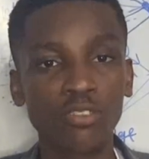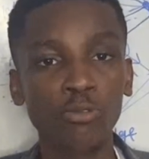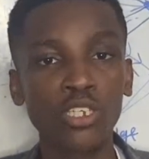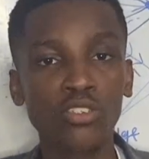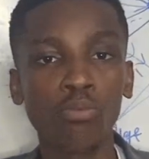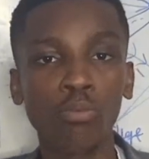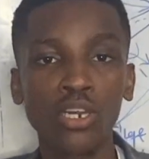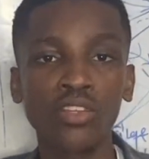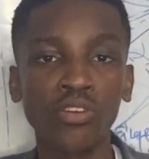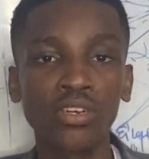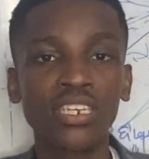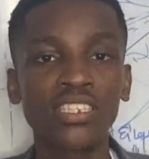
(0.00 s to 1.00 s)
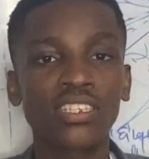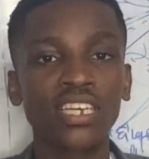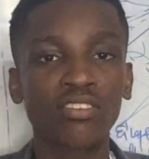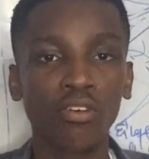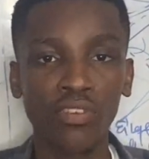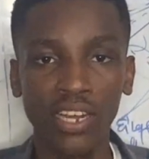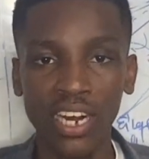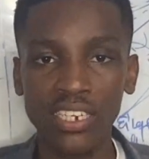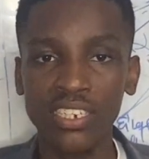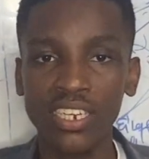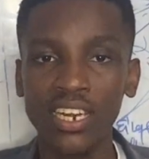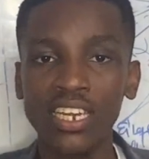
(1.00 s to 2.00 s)
We used to monitor the state of the heart,
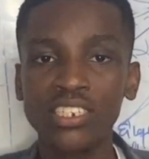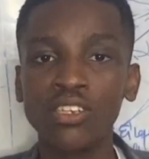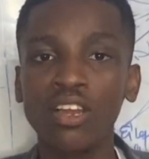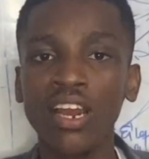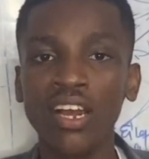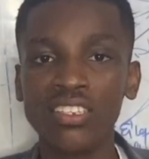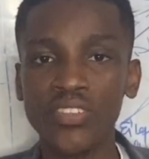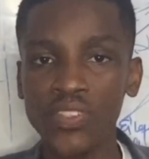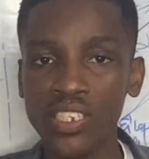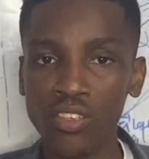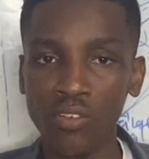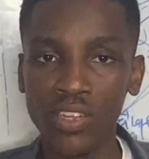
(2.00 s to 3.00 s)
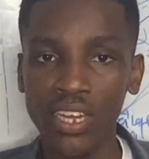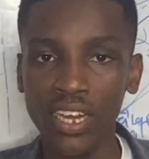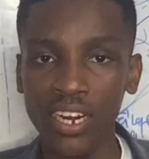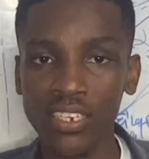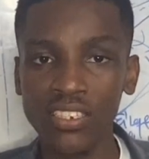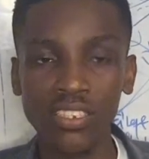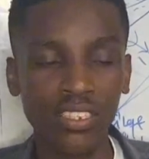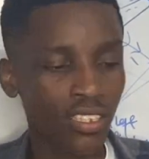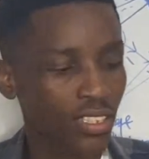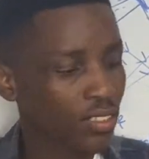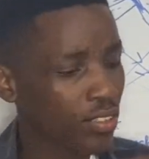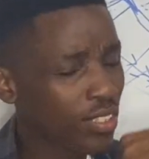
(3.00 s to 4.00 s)
the electrical activities of the heart.
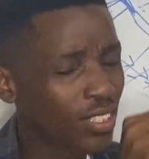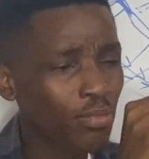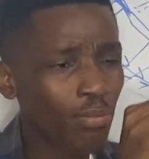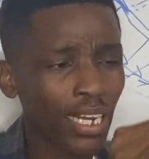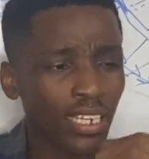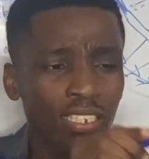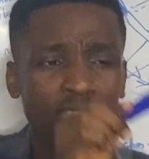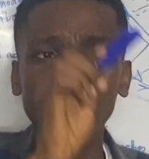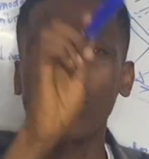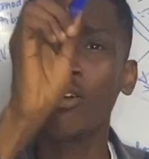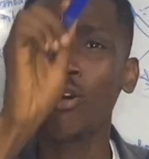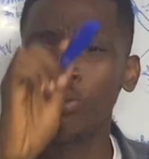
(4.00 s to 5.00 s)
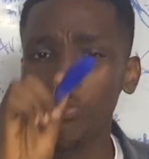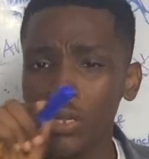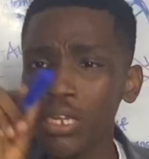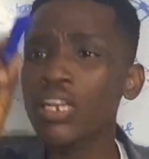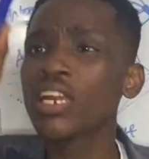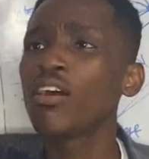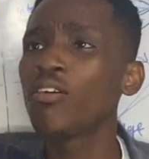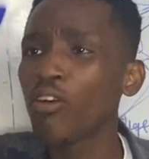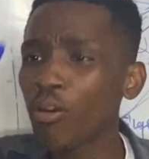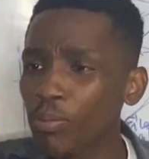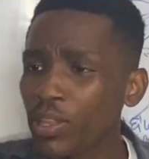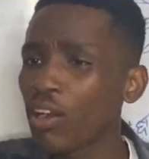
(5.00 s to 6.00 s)
You see markings like up, down,
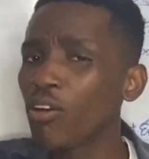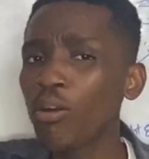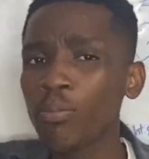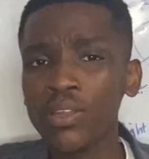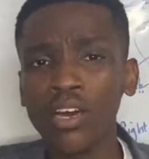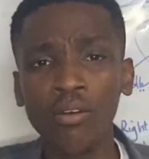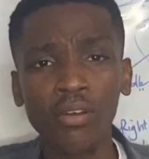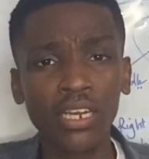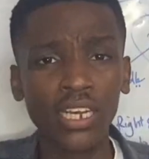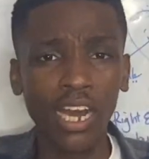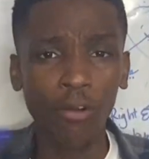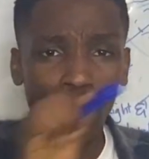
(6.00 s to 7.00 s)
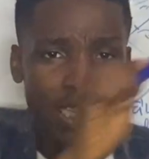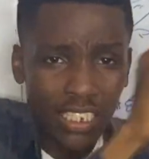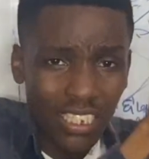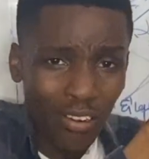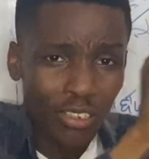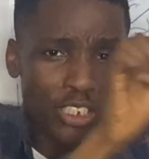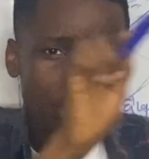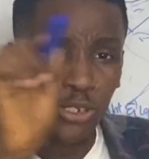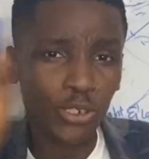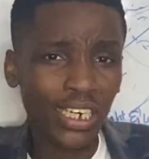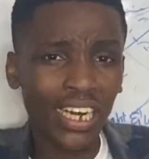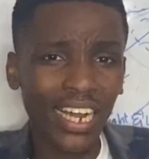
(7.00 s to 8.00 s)
up, down, up, down. And when it is now a
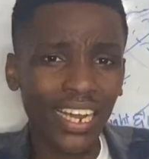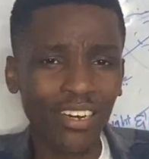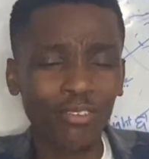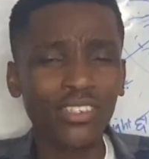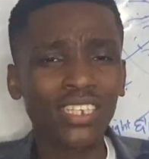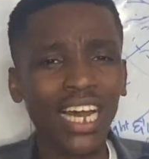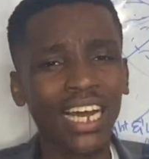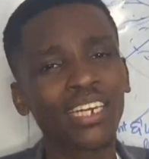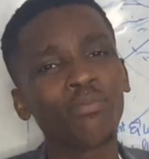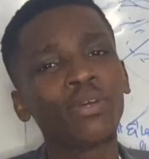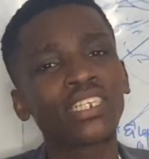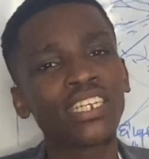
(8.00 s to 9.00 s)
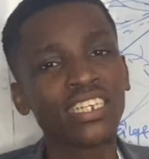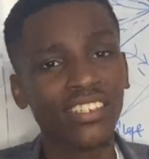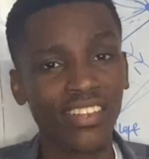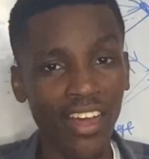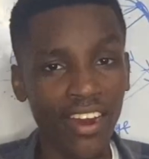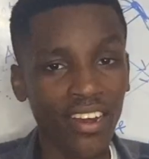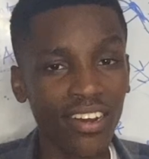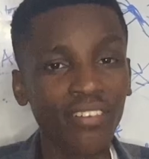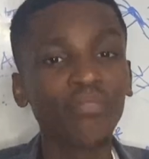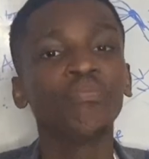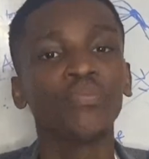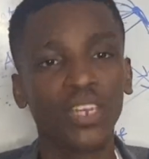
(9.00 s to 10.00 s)
straight line, we say, the person is dead.
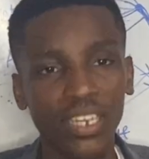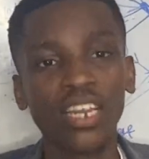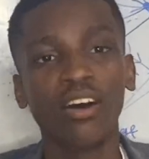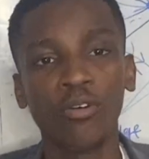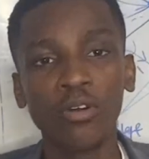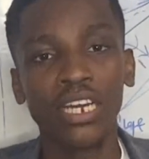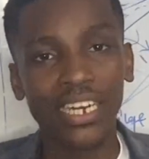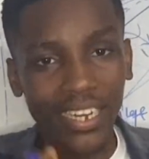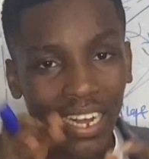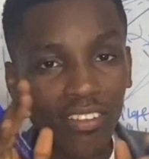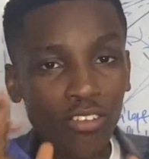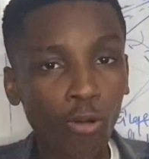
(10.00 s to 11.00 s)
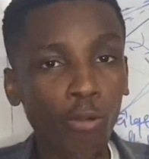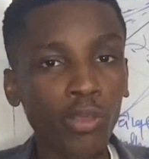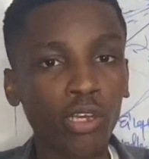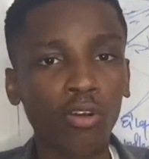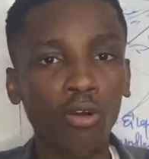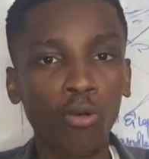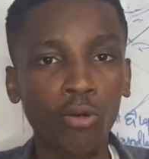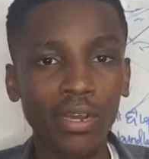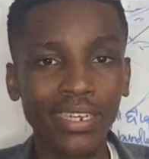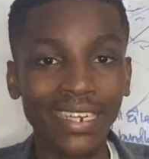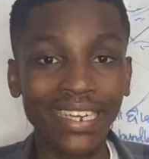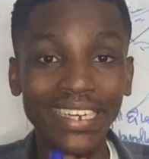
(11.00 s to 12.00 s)
Now, that is what we call
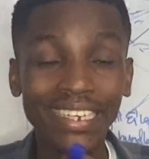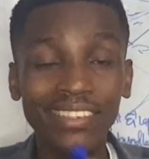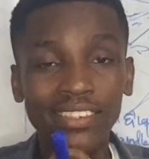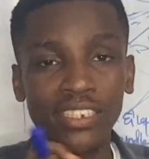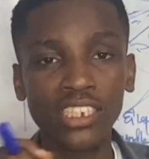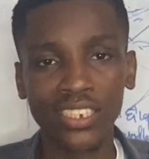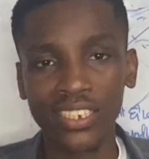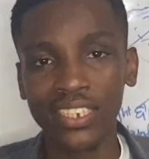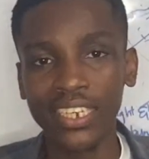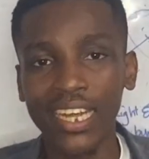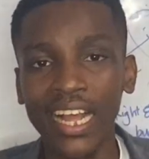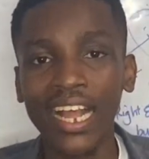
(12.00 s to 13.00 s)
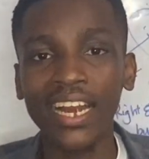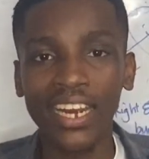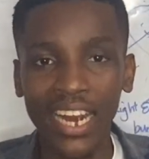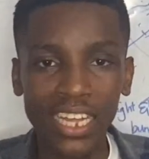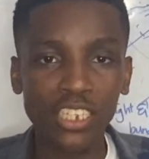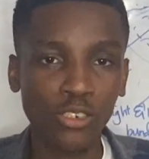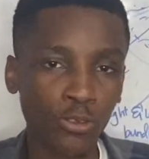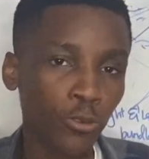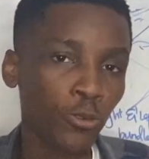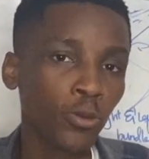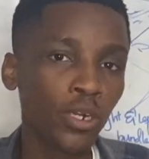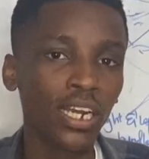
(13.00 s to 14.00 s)
the ECG,
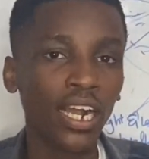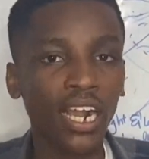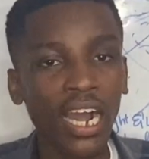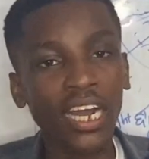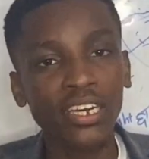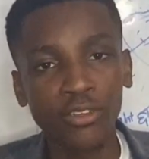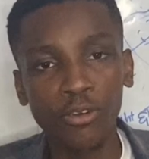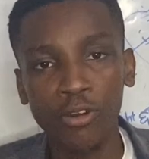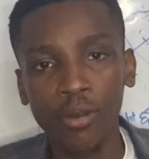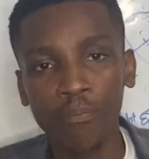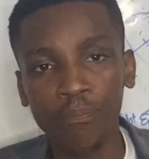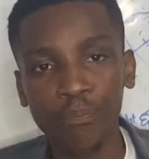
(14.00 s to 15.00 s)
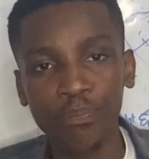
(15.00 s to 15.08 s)
electrocardiogram.